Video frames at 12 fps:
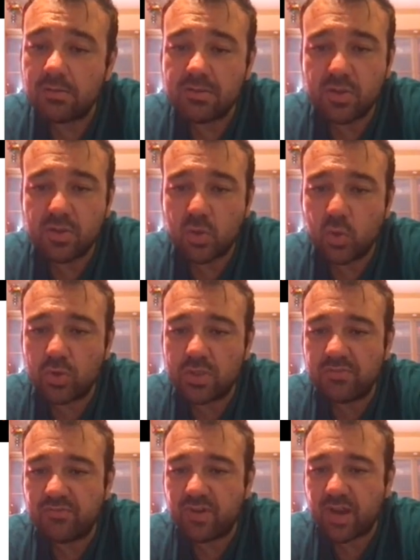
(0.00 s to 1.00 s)
through
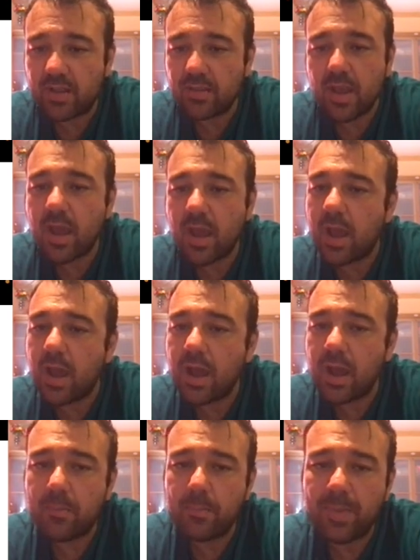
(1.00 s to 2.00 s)
different
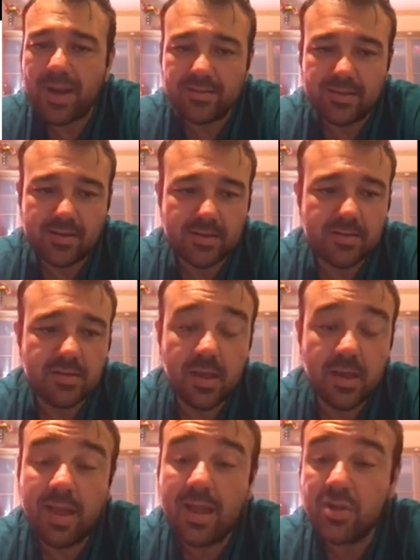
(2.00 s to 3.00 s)
patterns.
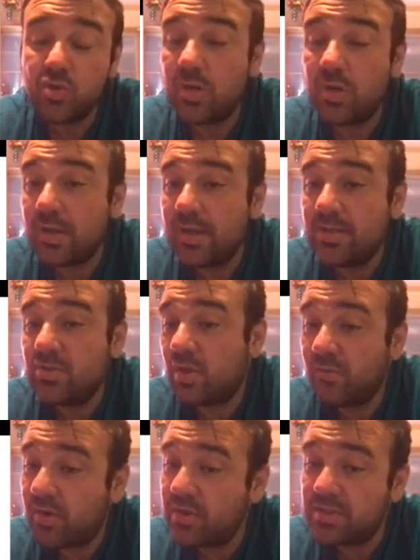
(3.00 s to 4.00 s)
The actual history
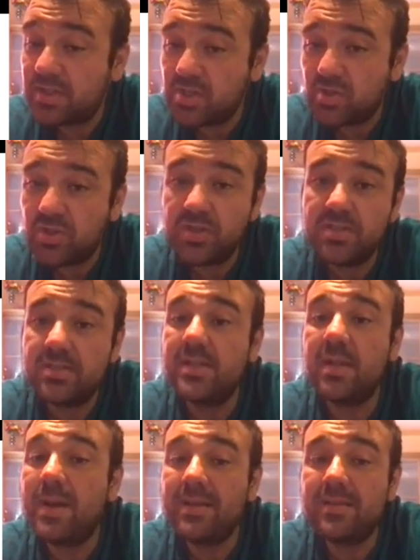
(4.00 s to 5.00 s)
of reionization is
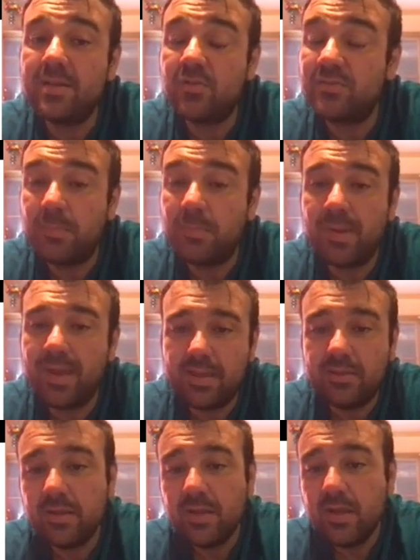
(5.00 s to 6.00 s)
still a matter of
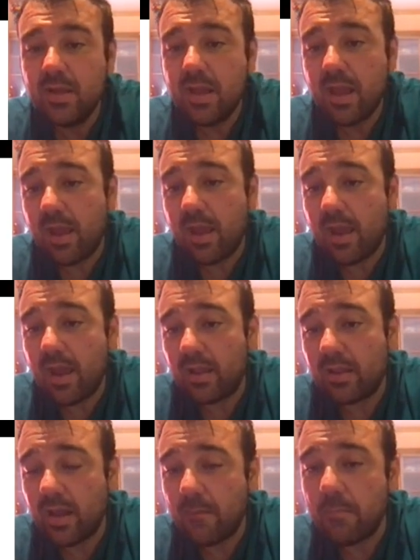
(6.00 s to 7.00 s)
debate,
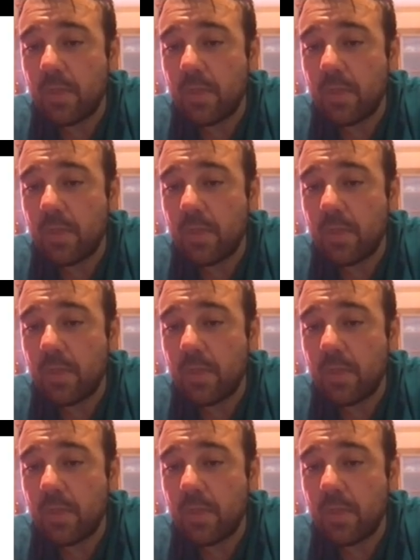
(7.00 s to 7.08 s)
and